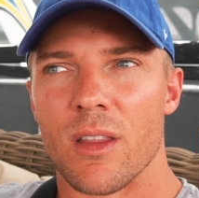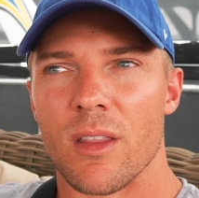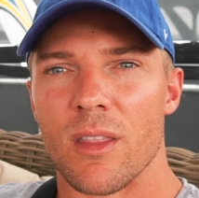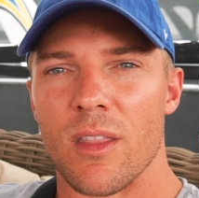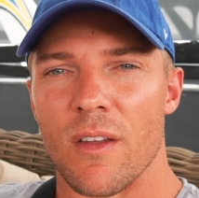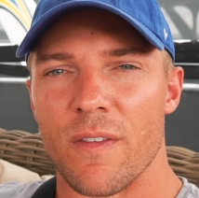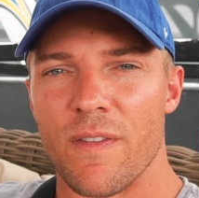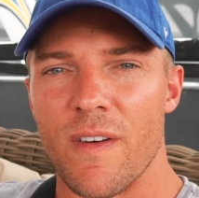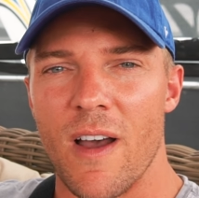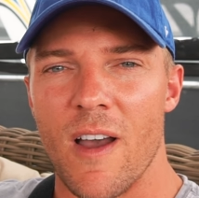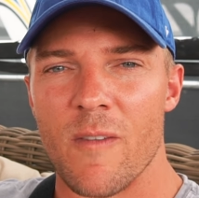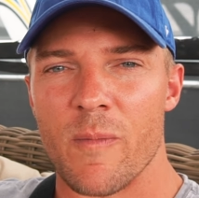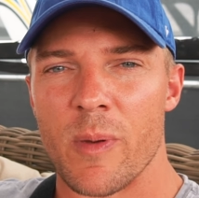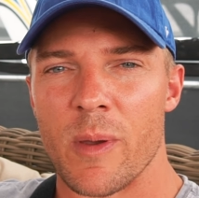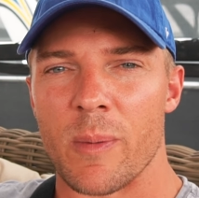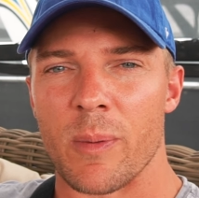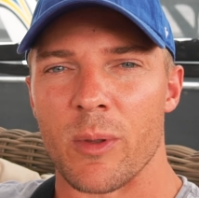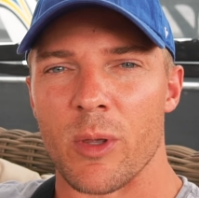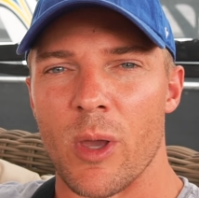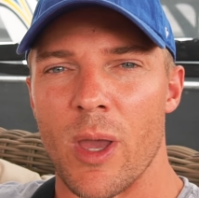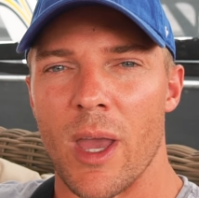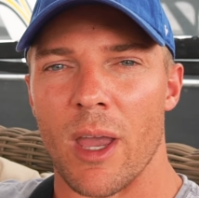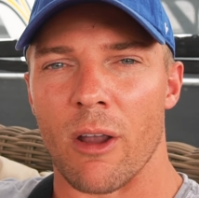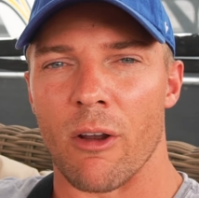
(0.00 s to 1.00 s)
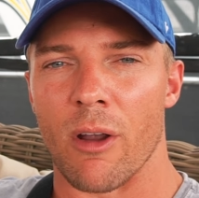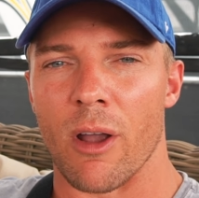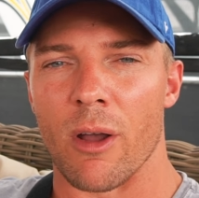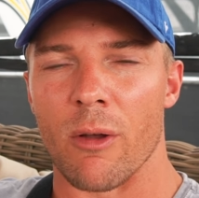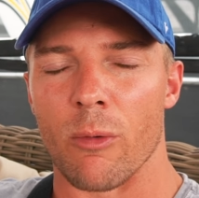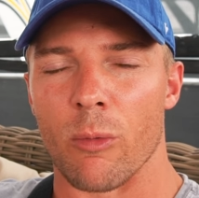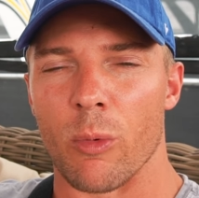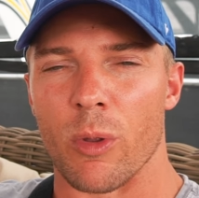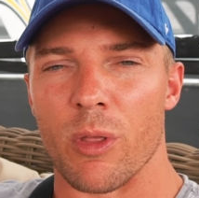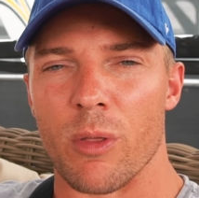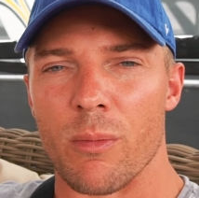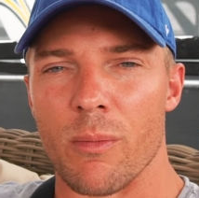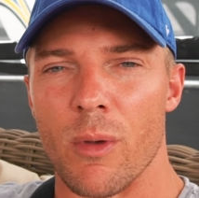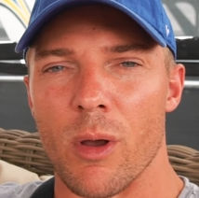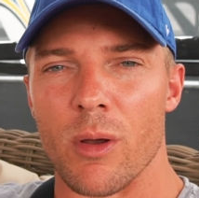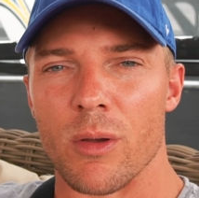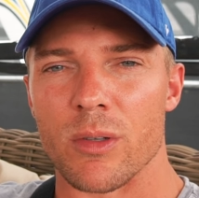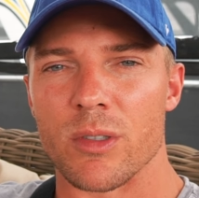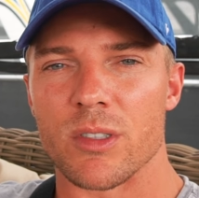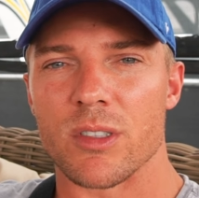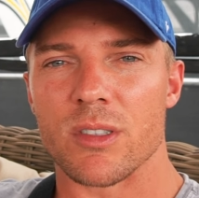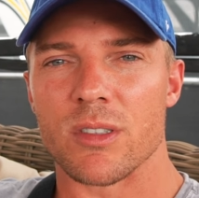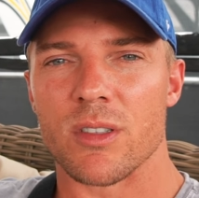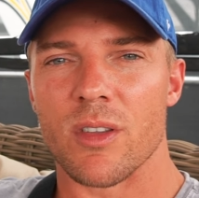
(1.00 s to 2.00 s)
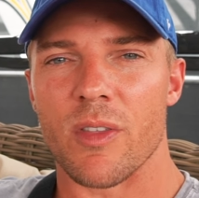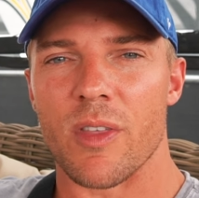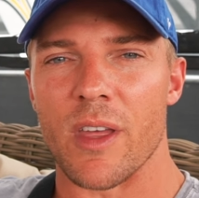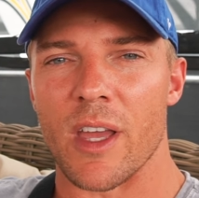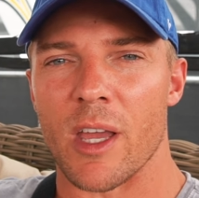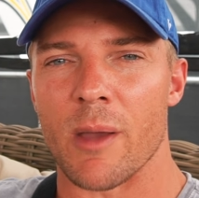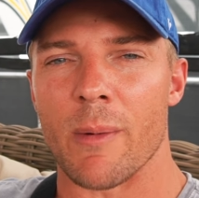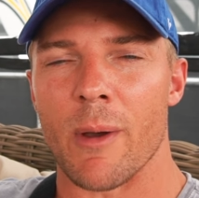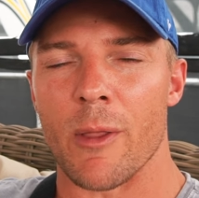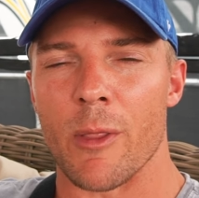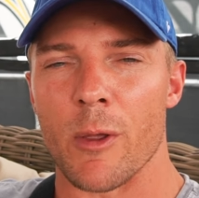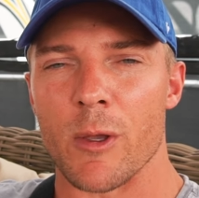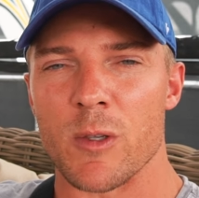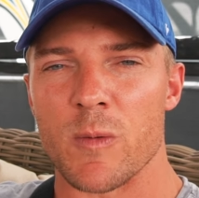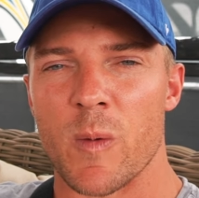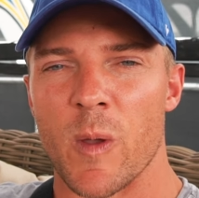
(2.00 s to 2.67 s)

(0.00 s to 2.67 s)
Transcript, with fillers: The five people you hang around with most. Think about those